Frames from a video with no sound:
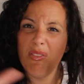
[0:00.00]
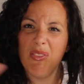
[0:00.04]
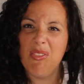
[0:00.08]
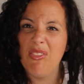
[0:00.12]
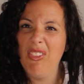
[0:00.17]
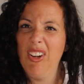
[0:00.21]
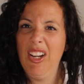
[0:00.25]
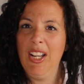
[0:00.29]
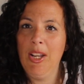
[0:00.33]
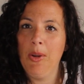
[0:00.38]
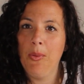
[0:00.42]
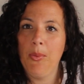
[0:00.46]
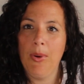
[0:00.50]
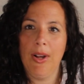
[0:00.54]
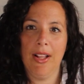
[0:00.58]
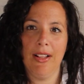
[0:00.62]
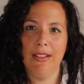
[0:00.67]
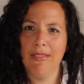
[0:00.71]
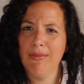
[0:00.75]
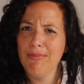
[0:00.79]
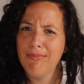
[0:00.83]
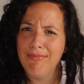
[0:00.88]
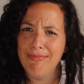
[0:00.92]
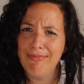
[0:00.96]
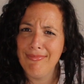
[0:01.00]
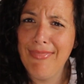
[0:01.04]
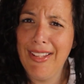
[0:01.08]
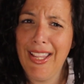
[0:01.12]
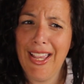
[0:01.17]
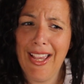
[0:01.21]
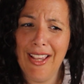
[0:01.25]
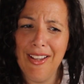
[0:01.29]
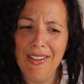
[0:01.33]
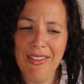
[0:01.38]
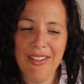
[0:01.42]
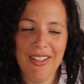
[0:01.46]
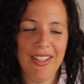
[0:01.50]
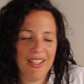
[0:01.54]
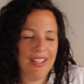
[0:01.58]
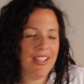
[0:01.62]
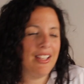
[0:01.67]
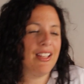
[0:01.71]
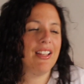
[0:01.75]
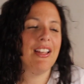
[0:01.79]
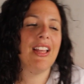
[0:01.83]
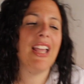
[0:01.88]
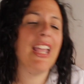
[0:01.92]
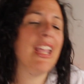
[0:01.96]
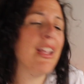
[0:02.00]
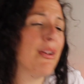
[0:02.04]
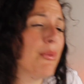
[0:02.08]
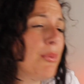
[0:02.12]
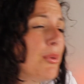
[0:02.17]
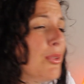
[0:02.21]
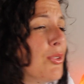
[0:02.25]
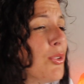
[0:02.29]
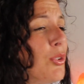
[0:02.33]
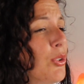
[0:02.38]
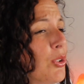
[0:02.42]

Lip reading: really well. Yeah, it was